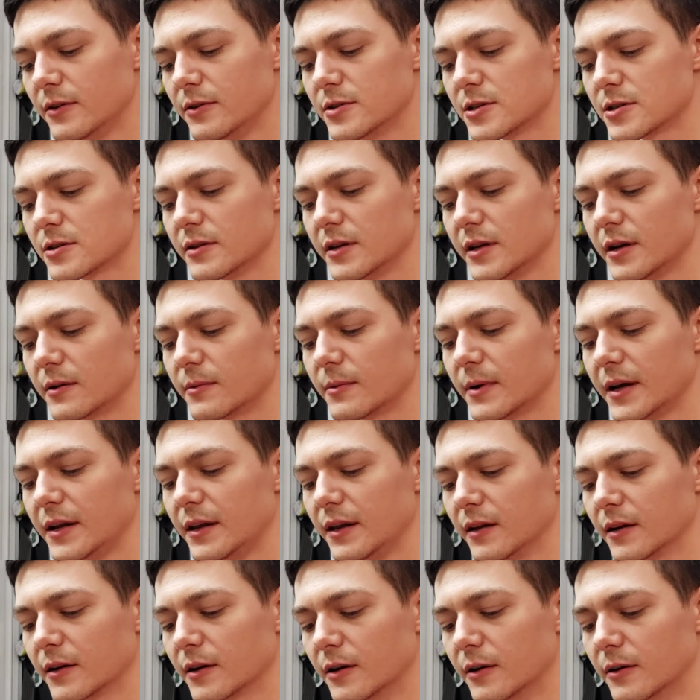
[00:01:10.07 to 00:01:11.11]
usually are
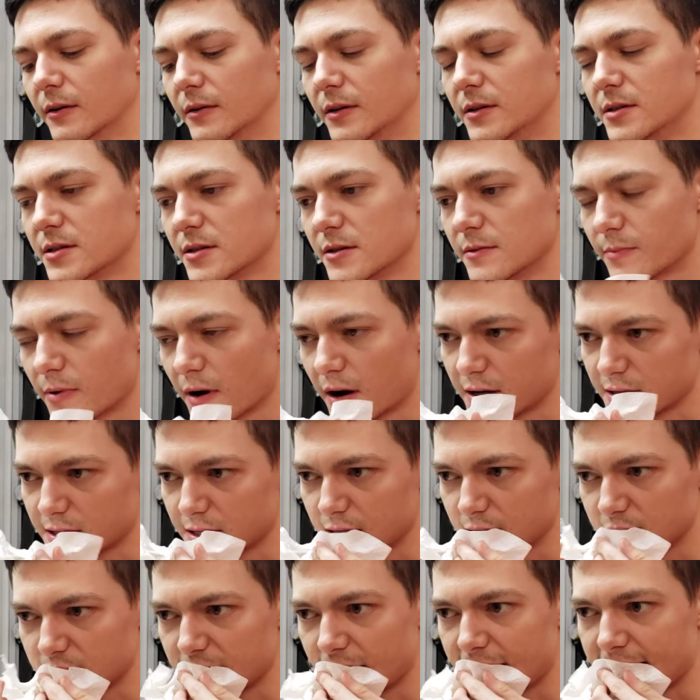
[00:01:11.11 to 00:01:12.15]
writing code to
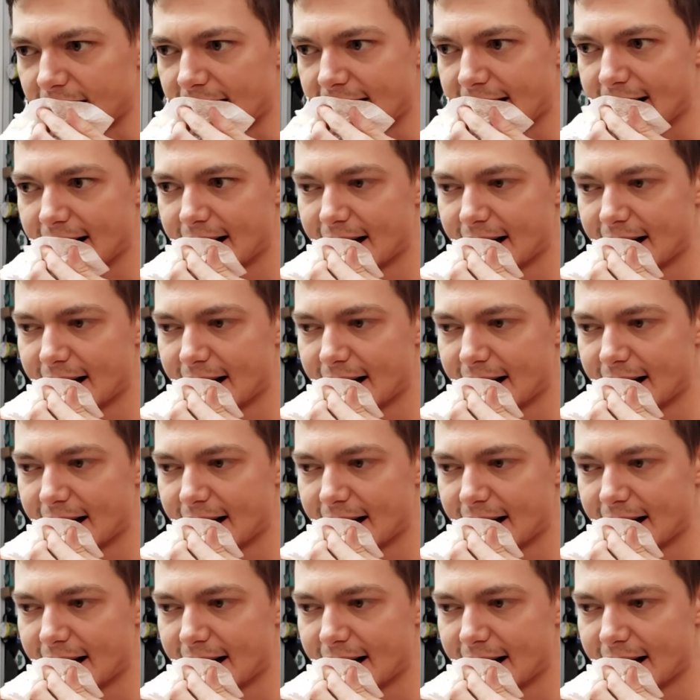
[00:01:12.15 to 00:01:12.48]
process data.